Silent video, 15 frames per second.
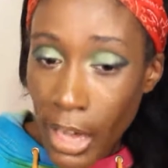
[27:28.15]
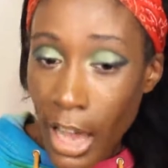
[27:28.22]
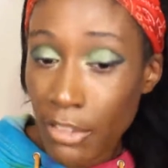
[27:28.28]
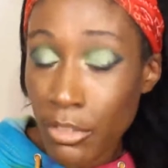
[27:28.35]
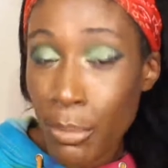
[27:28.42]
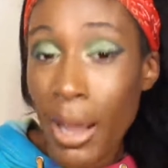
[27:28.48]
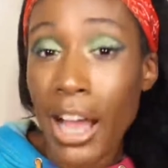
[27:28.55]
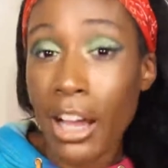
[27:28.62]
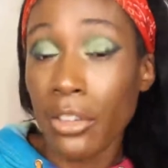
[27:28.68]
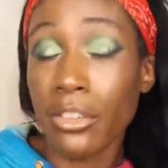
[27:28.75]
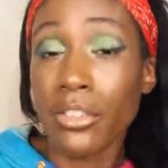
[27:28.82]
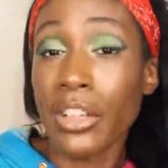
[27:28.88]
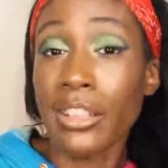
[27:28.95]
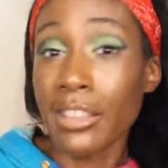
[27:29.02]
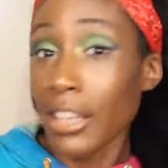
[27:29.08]
have to buy other
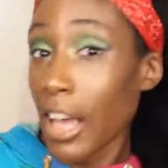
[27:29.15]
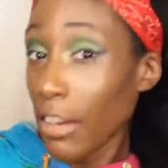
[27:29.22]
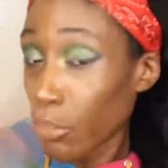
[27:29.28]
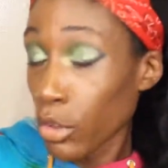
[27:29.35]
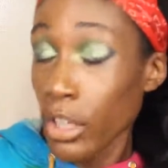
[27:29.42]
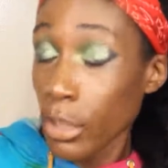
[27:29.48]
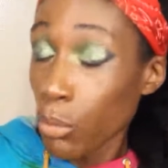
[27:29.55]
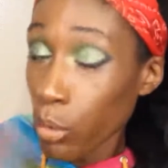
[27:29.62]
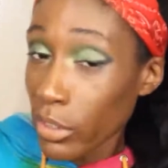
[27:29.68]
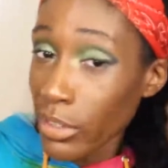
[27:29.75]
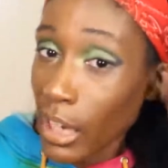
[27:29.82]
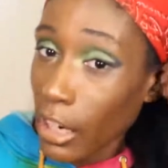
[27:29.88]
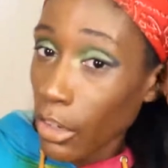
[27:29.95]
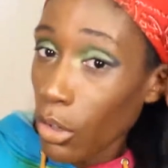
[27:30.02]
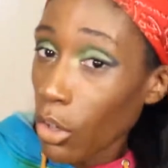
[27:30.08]
things and then have to keep
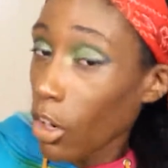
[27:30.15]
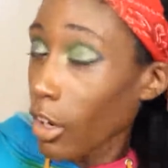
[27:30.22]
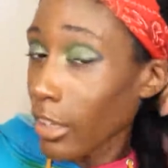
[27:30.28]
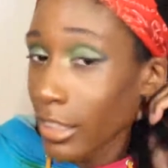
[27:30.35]
restocking your cart